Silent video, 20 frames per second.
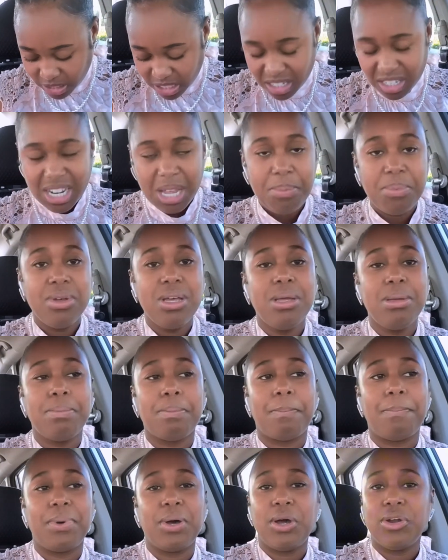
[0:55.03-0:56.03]
uh, they
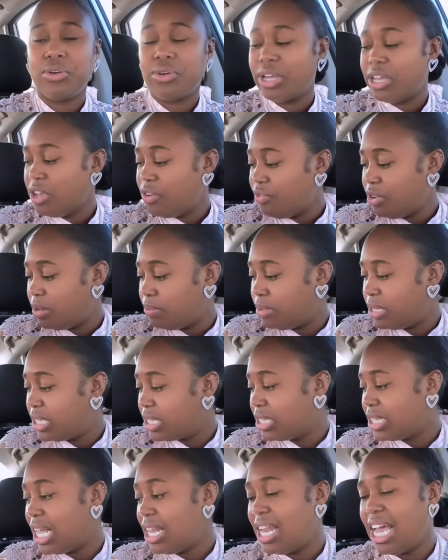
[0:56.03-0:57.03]
put butter in here for the
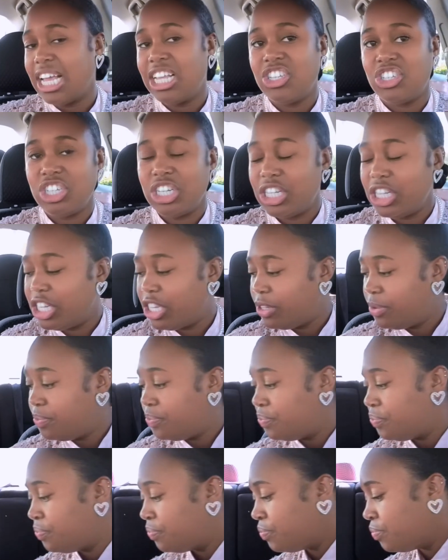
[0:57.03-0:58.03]
biscuits i like jelly
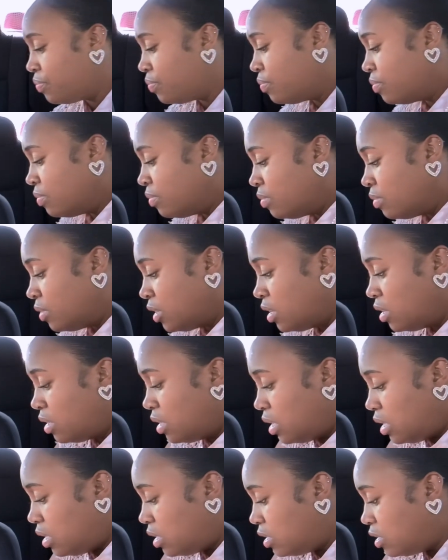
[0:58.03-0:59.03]

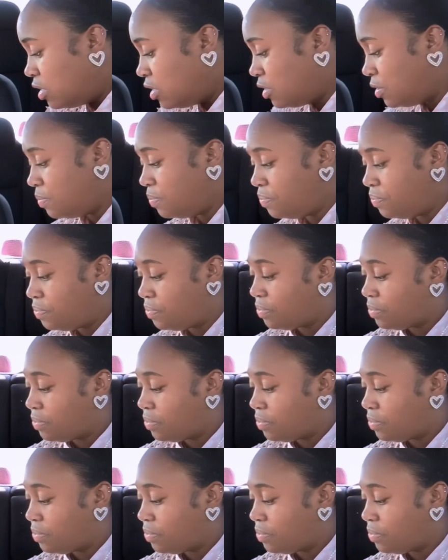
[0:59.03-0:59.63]
um